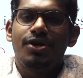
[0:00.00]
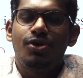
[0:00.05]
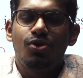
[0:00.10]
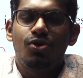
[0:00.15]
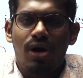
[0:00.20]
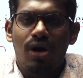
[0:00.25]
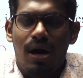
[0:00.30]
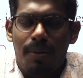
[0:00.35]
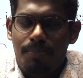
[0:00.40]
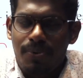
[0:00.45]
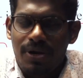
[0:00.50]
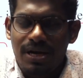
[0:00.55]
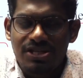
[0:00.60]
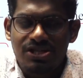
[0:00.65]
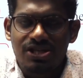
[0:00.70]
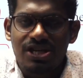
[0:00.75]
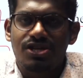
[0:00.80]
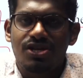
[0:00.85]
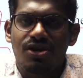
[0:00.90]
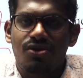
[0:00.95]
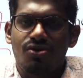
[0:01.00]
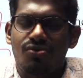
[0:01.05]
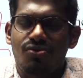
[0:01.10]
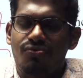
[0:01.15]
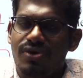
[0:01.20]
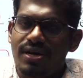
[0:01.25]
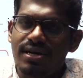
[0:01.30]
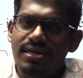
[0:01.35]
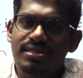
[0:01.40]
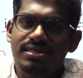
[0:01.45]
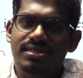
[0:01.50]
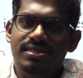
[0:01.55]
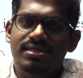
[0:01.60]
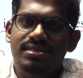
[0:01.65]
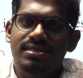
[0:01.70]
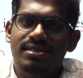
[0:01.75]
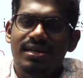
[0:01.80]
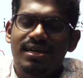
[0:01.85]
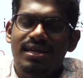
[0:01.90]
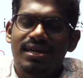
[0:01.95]
Do appreciate our
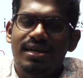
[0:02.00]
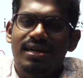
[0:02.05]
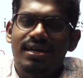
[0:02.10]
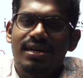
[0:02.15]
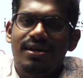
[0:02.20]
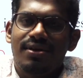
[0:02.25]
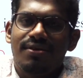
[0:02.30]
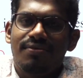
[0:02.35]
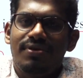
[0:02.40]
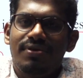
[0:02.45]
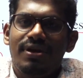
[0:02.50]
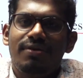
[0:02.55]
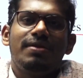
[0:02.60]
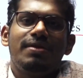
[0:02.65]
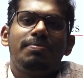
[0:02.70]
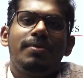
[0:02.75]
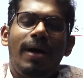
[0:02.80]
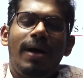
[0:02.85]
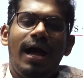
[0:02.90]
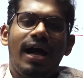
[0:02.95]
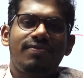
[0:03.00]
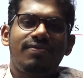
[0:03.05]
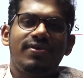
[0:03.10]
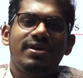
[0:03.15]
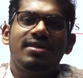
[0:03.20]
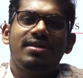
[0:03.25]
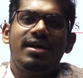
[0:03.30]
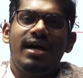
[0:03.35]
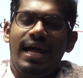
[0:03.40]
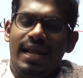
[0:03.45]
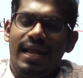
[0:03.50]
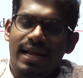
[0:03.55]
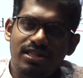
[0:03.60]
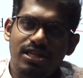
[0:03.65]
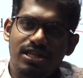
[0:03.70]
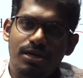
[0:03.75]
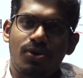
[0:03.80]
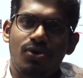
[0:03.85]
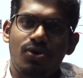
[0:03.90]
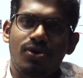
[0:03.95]
works. We will be back with
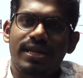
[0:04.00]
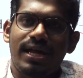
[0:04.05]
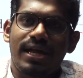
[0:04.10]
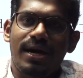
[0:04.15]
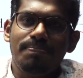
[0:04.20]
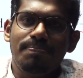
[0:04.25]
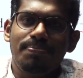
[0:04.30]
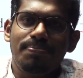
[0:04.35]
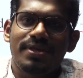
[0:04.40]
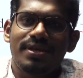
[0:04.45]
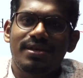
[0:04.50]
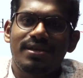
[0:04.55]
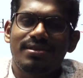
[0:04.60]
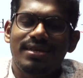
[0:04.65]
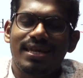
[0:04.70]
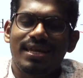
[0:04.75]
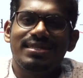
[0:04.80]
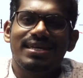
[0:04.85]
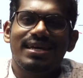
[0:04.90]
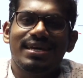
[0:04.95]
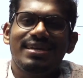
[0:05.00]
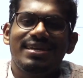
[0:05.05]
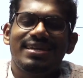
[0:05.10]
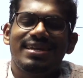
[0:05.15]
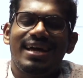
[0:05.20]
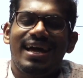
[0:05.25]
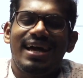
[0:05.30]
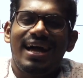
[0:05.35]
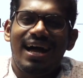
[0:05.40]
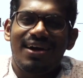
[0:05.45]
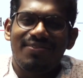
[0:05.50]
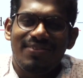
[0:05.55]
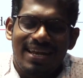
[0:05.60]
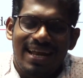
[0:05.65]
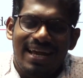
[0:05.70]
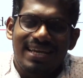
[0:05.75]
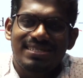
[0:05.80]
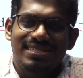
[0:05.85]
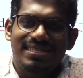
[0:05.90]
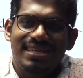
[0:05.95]
another program. Till then, have a
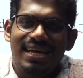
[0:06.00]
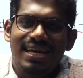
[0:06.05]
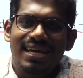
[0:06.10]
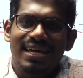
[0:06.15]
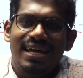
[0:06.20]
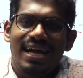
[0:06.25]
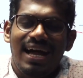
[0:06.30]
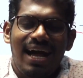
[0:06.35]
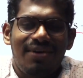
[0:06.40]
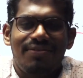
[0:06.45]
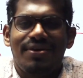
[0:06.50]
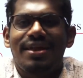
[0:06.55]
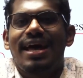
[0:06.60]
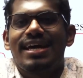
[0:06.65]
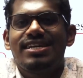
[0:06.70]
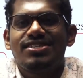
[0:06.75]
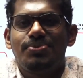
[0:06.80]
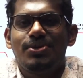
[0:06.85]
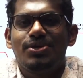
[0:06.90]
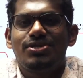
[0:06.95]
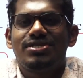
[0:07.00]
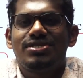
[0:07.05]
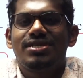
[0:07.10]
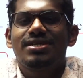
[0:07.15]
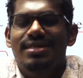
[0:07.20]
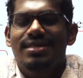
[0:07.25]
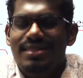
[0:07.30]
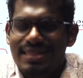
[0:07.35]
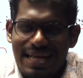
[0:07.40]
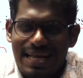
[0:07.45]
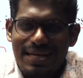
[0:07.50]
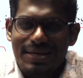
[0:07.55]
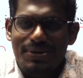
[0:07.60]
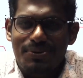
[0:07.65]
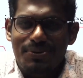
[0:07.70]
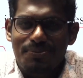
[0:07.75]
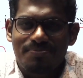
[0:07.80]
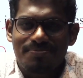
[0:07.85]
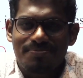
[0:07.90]
nice day. Have a nice future. Thank you.